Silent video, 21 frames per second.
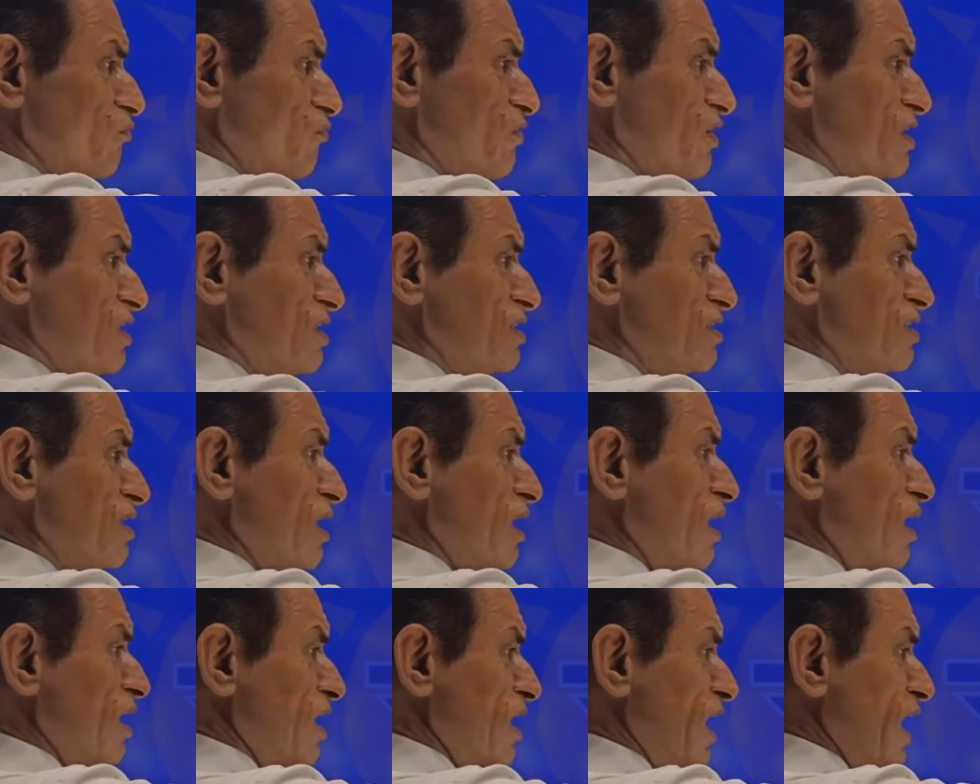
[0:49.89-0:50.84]
which is
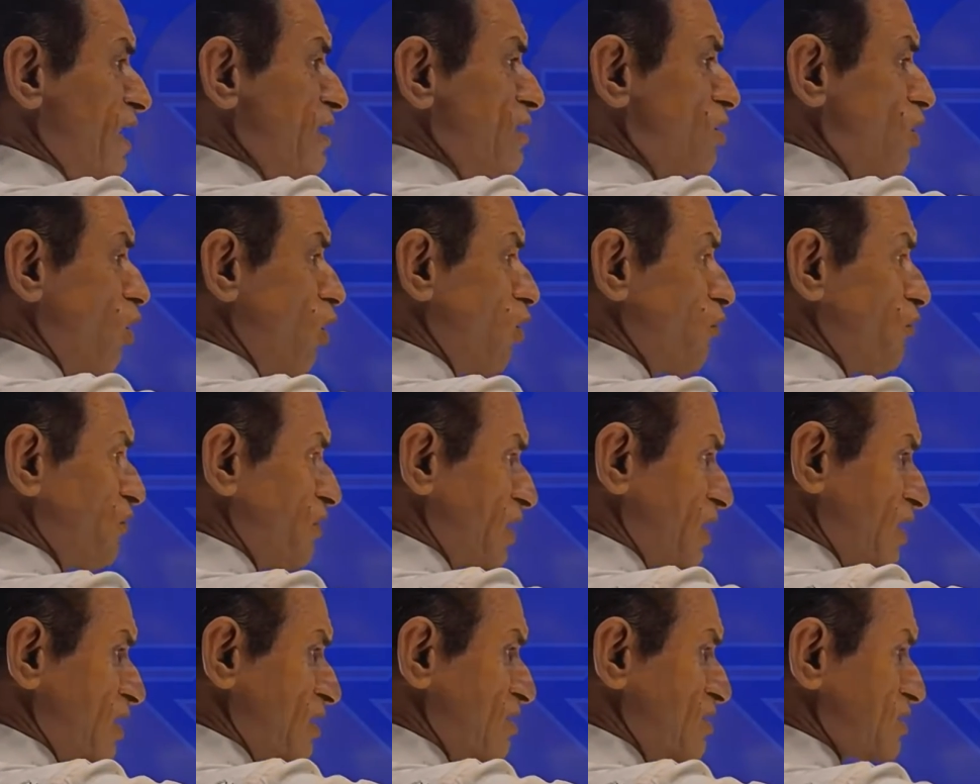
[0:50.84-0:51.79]
the line of
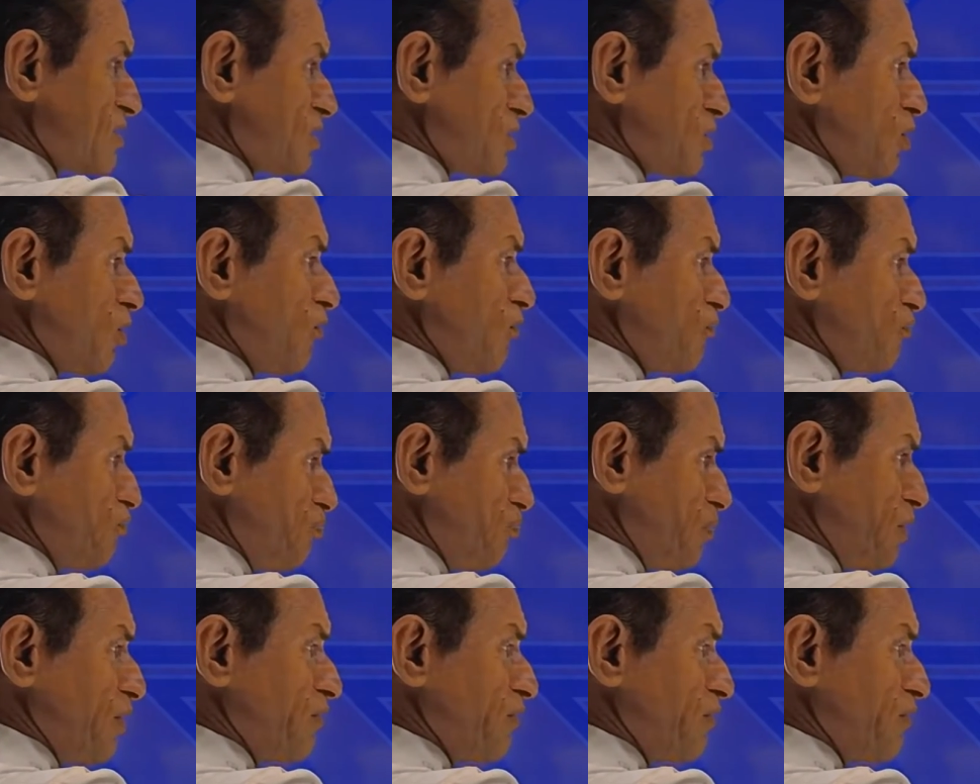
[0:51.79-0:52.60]
intersection of